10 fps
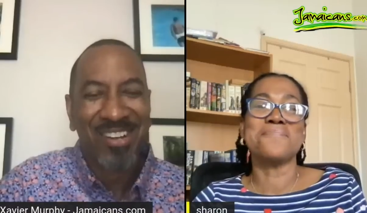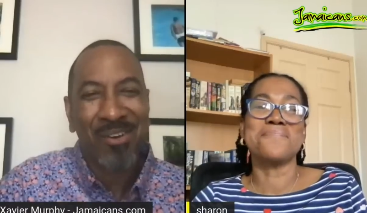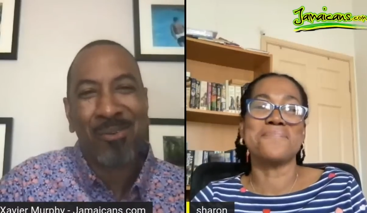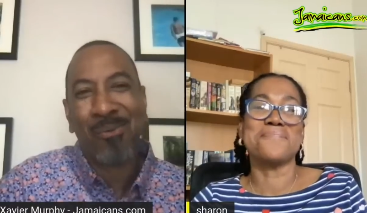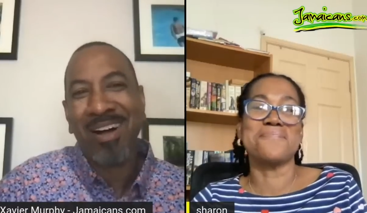
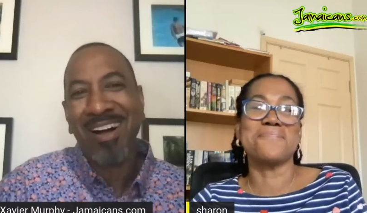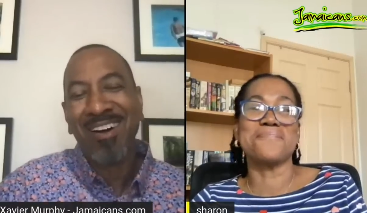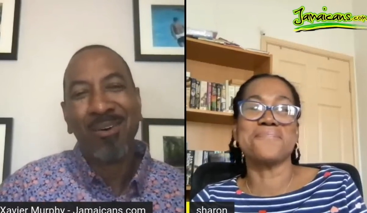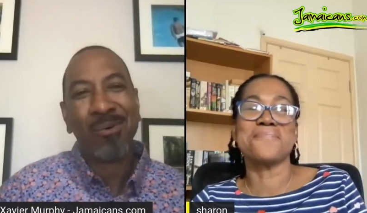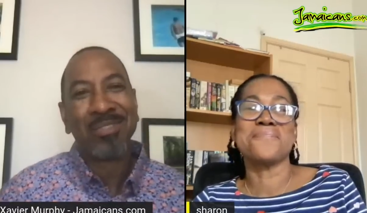
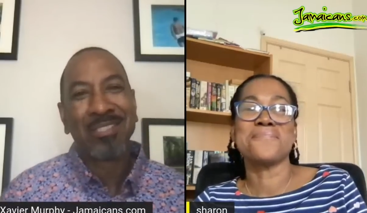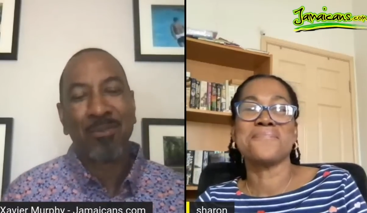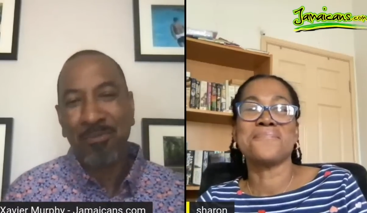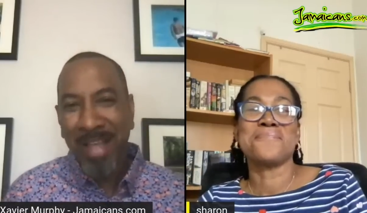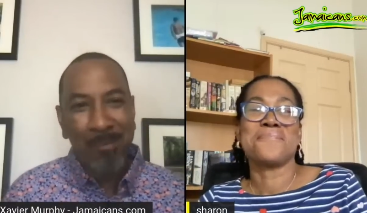Speaker 1: Wow. So
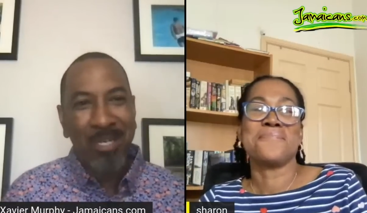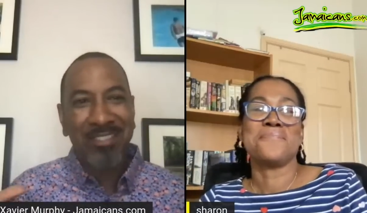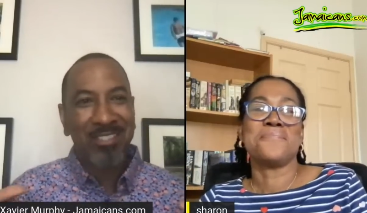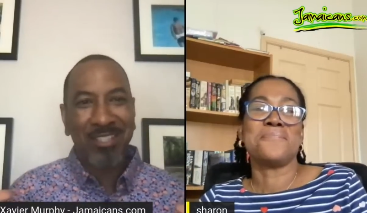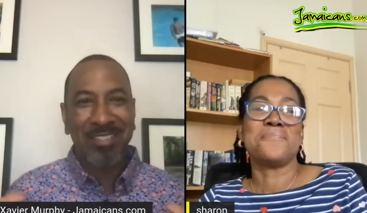families
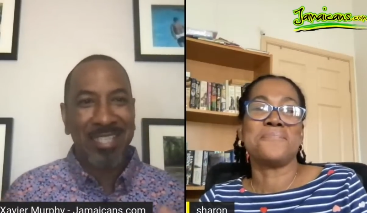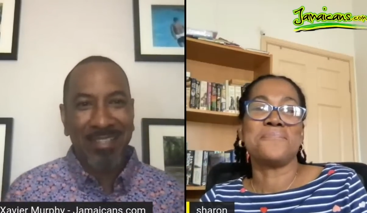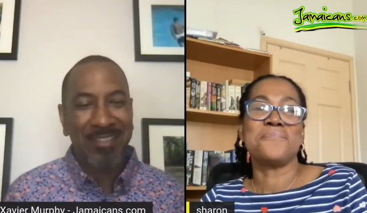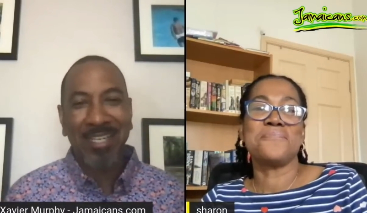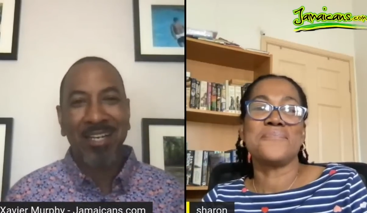just get
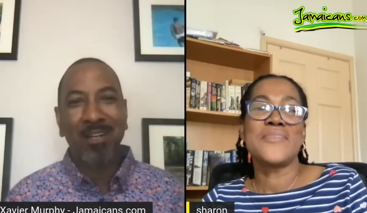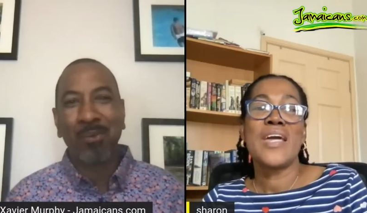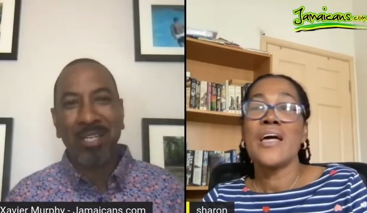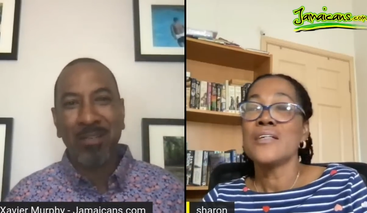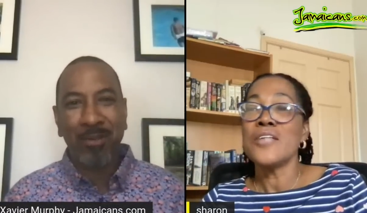together, we're
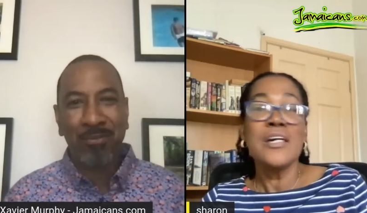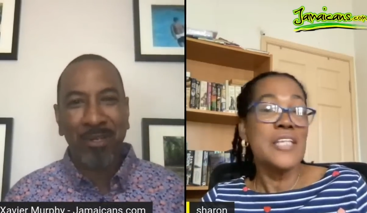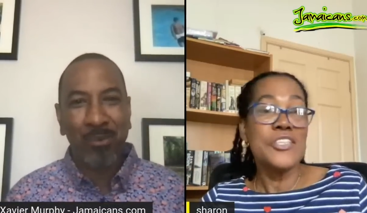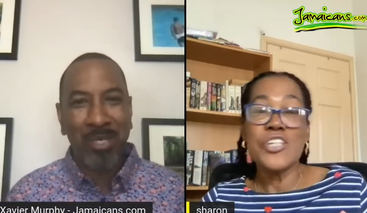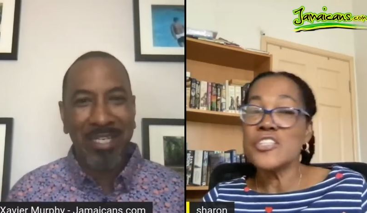leaving for
Speaker 2: the
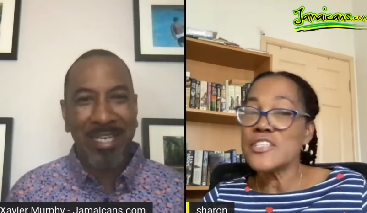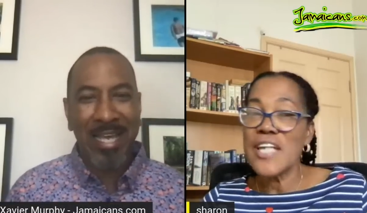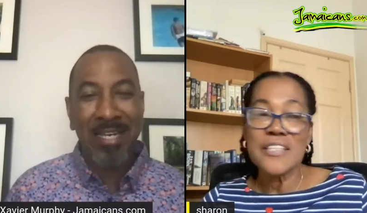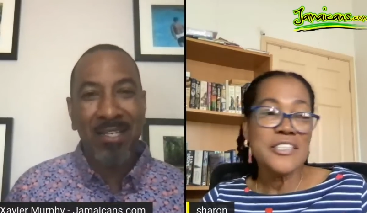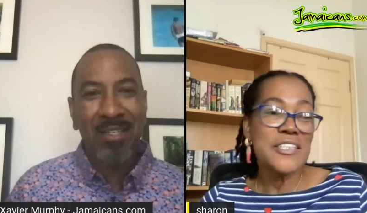weekend. Just
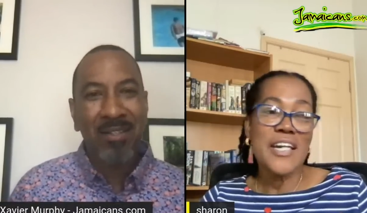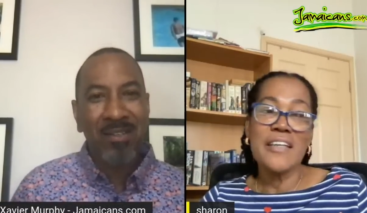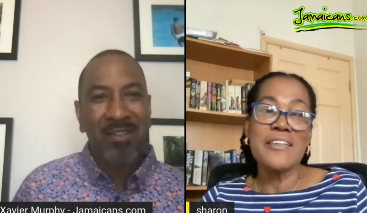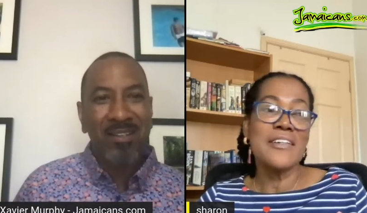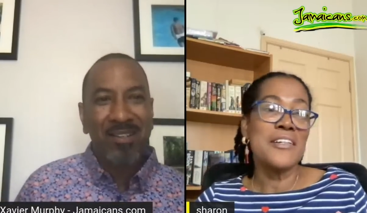get
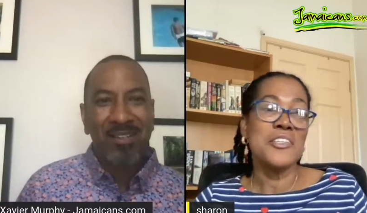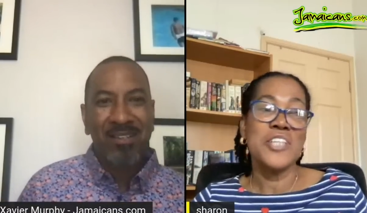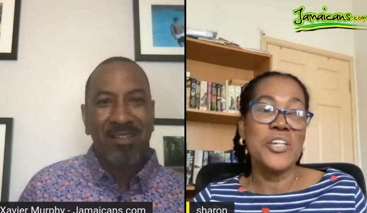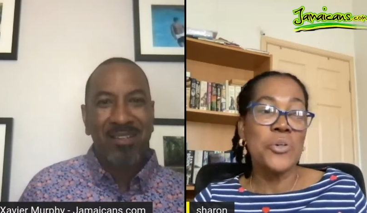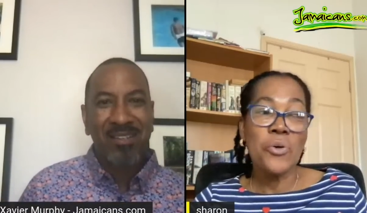together,
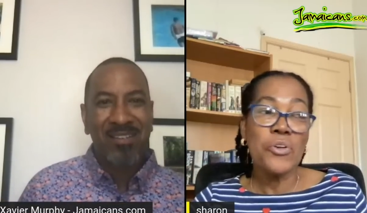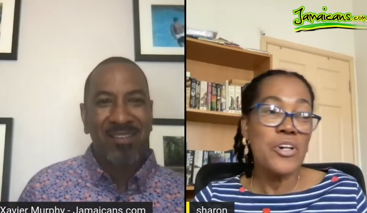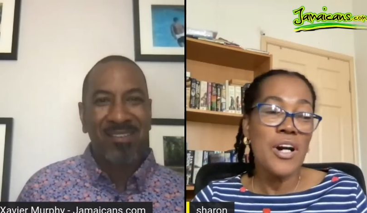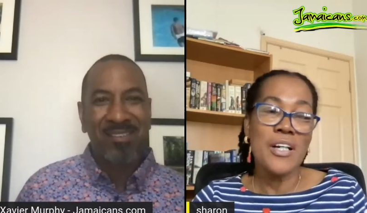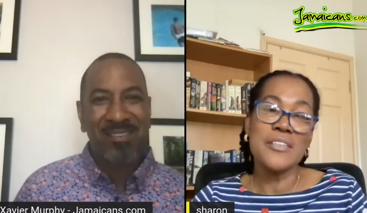they cook
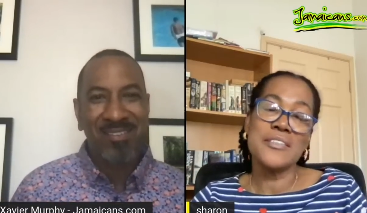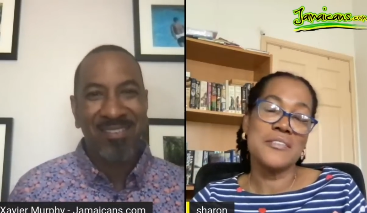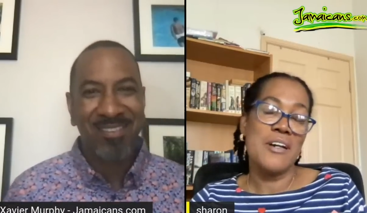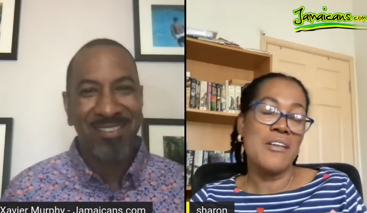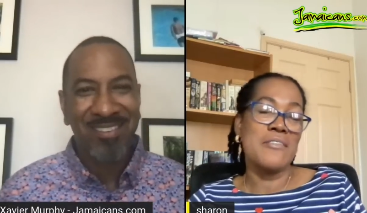
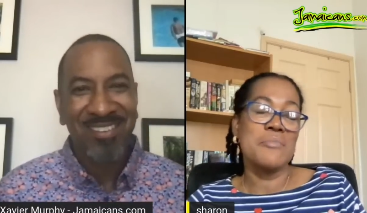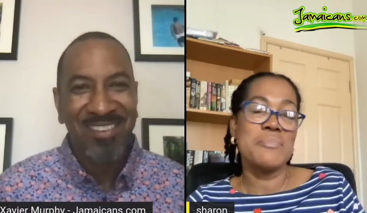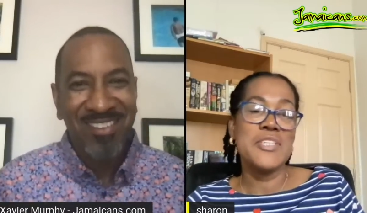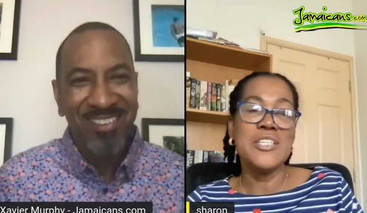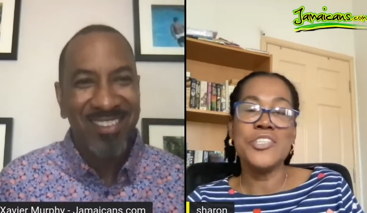on the
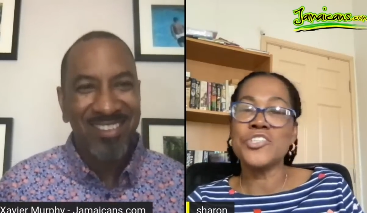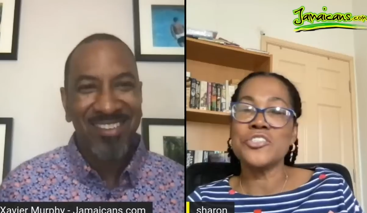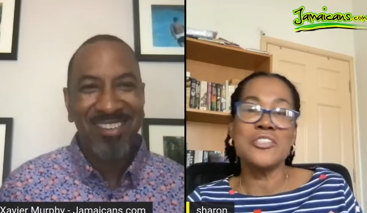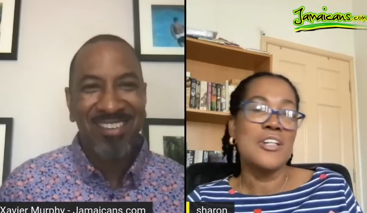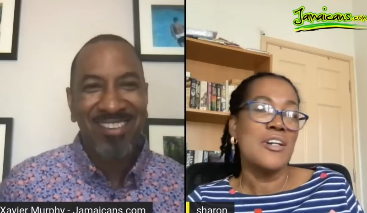beach.
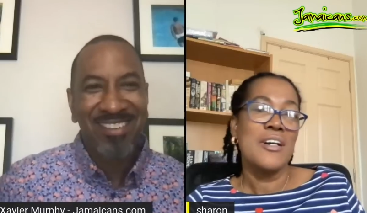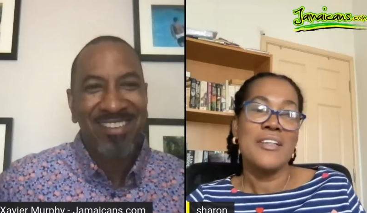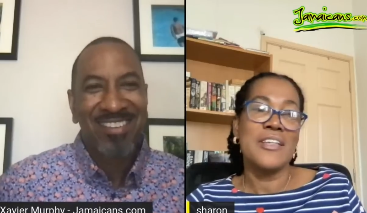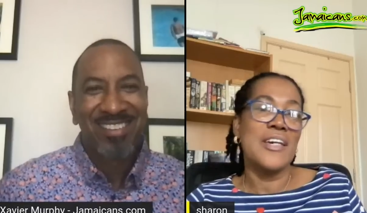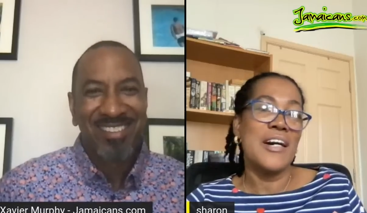
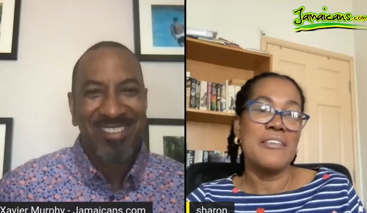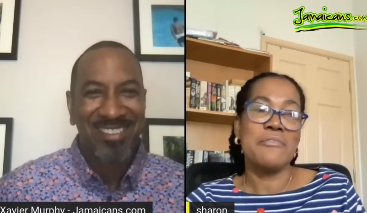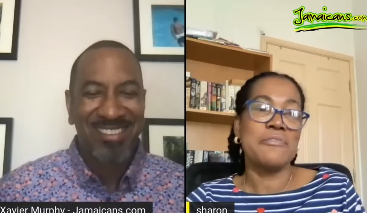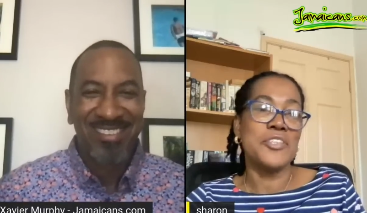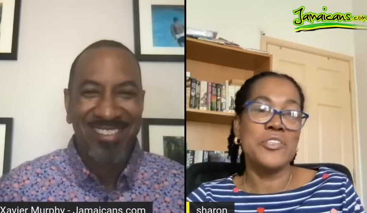They
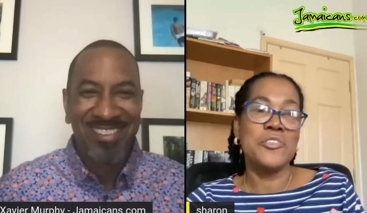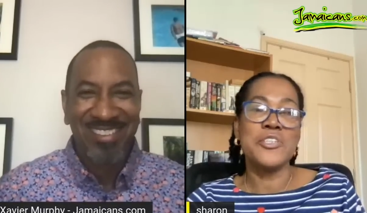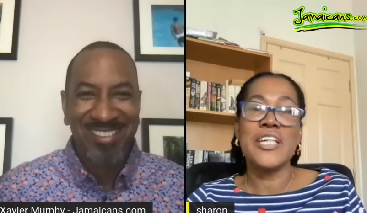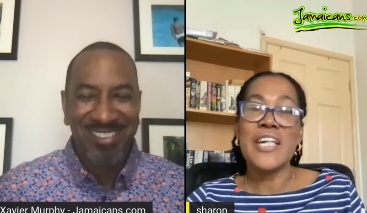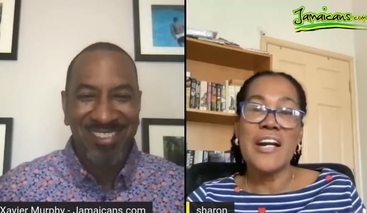have, you know,
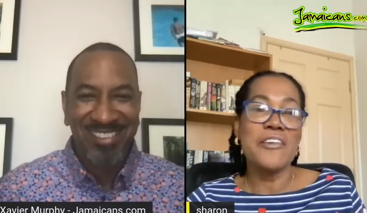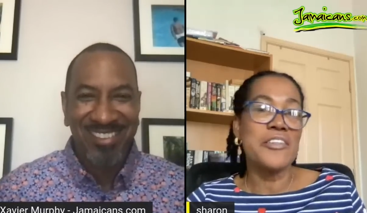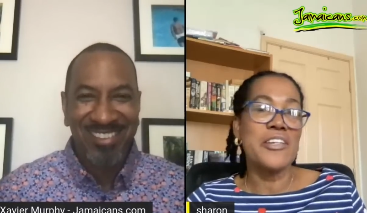they carry